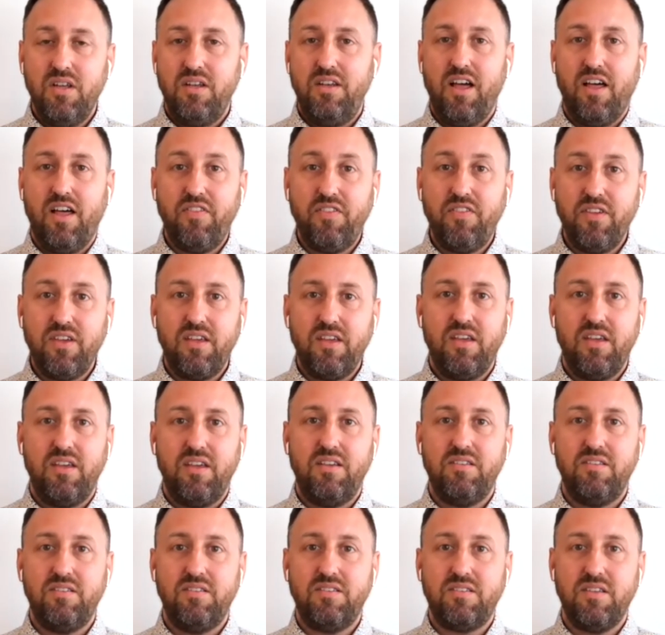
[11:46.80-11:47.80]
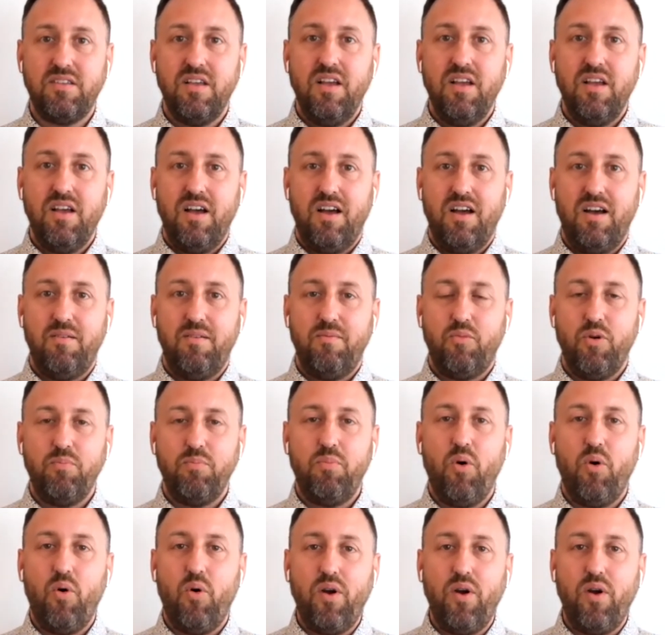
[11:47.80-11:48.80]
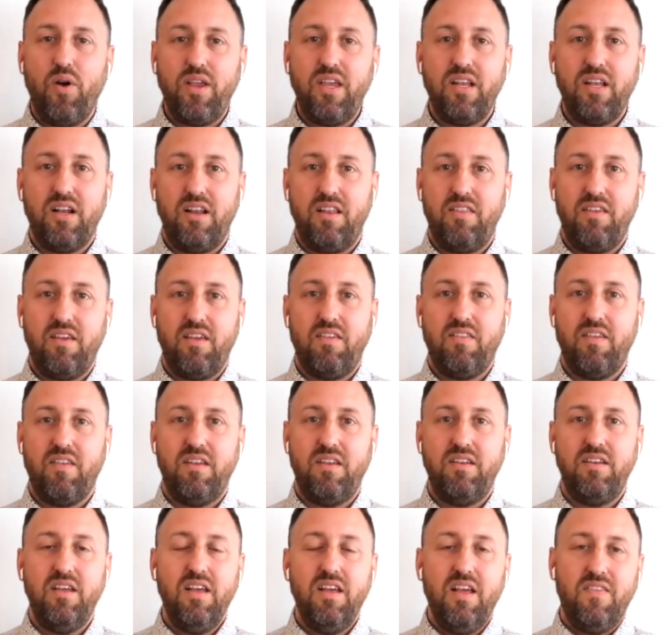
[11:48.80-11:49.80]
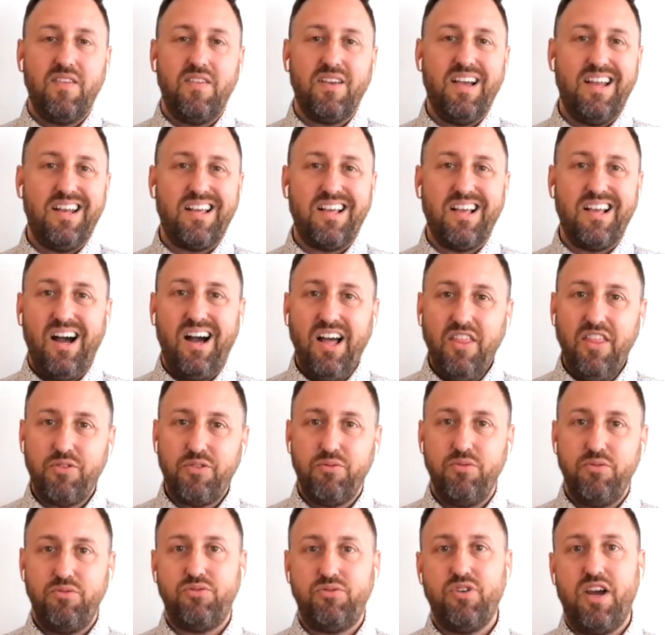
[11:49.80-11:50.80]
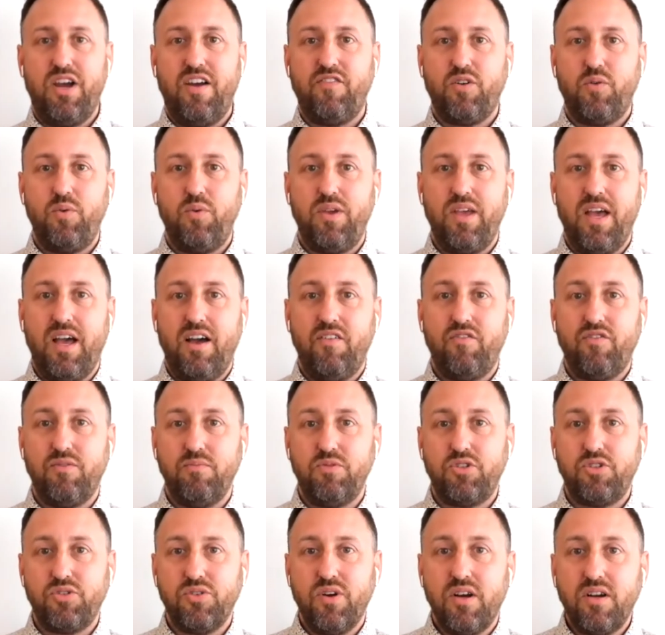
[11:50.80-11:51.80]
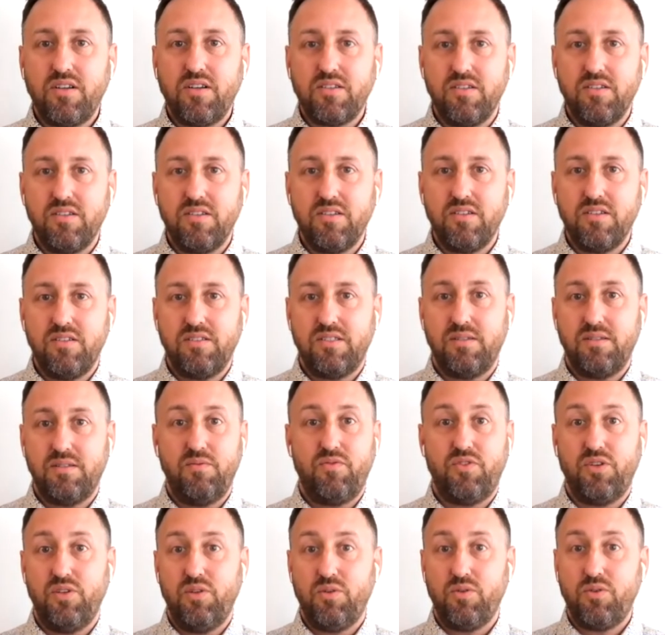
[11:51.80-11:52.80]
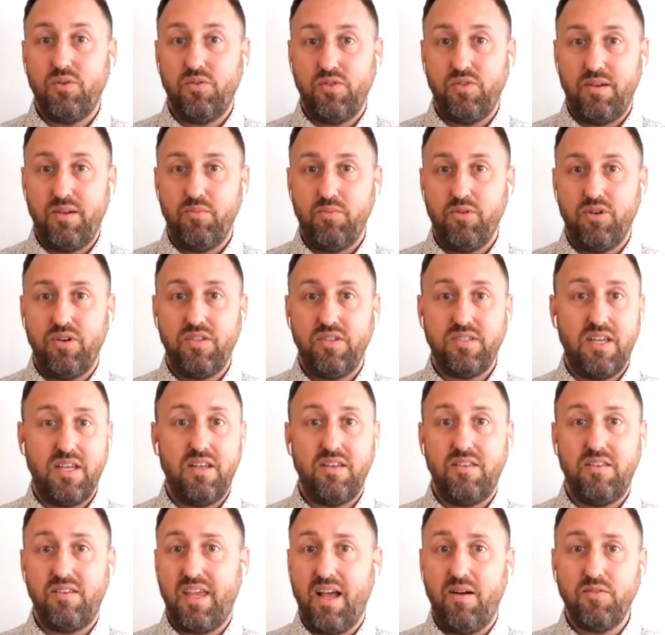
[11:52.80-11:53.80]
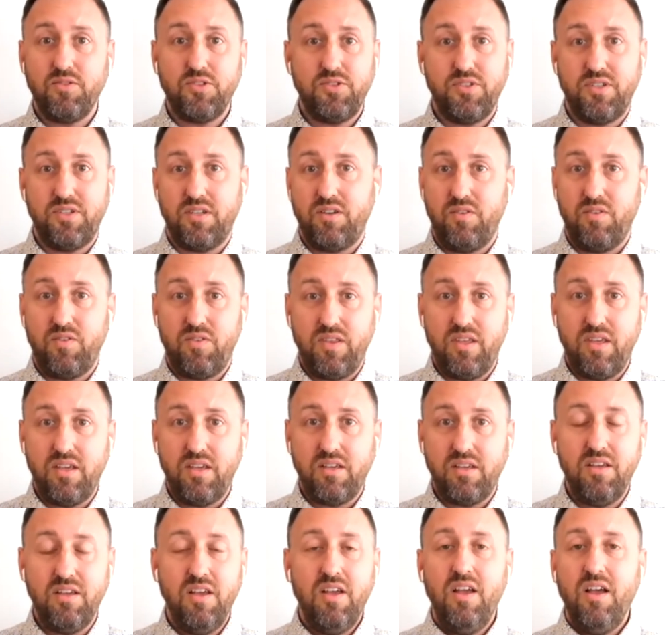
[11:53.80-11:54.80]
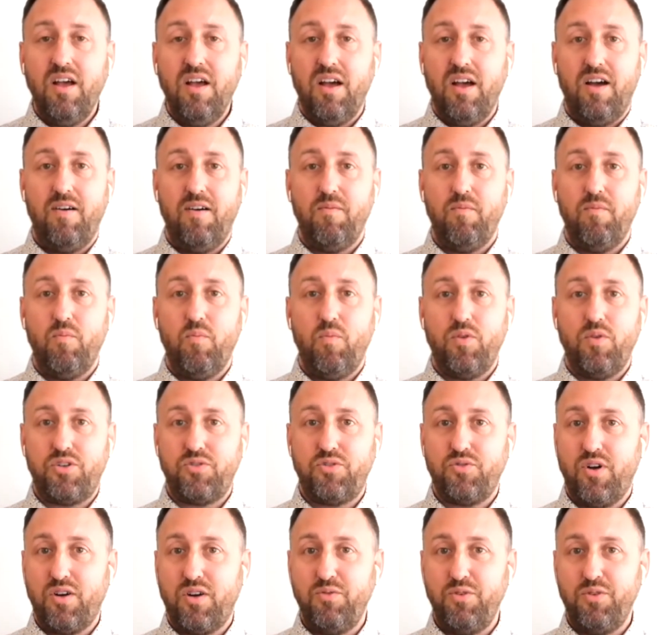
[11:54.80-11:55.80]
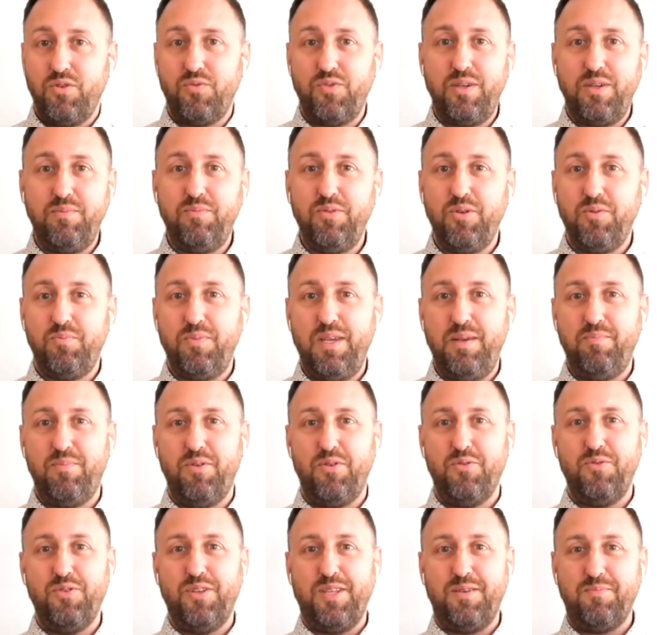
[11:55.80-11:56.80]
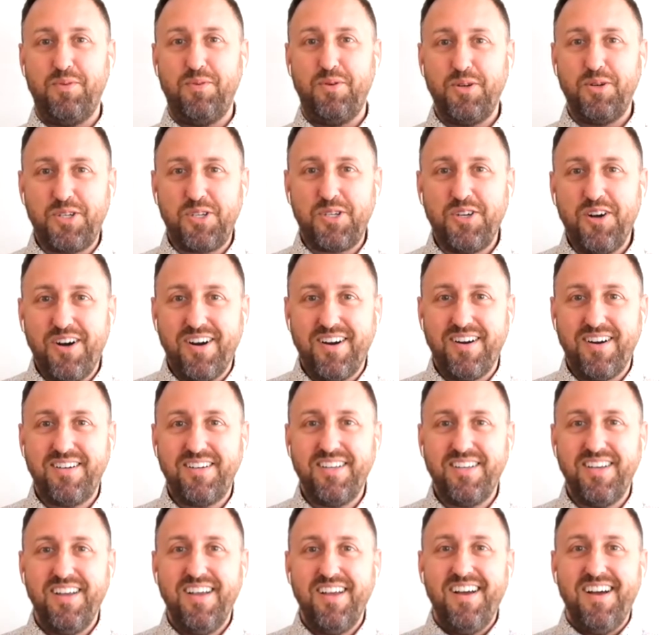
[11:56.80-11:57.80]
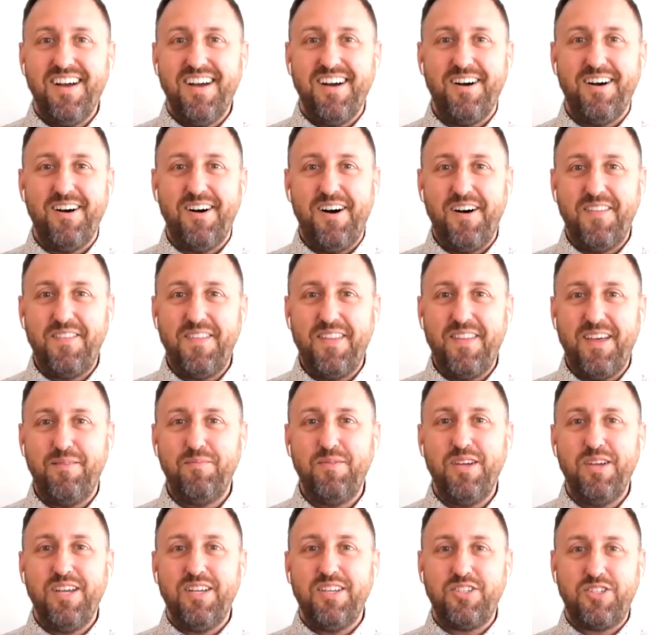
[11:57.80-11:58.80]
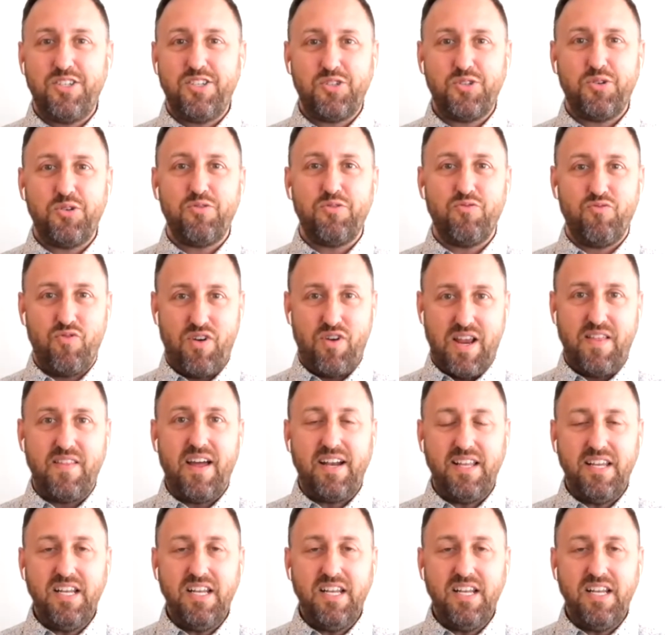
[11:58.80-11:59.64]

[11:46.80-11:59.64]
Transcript: nothing is uh, more poignant, I think, than the kind of cut through traffic we have from trucks on some of our local neighborhoods. And the council did a good thing um, with the truck route reboot, people really pushing hard uh, on them to sort of rein that in a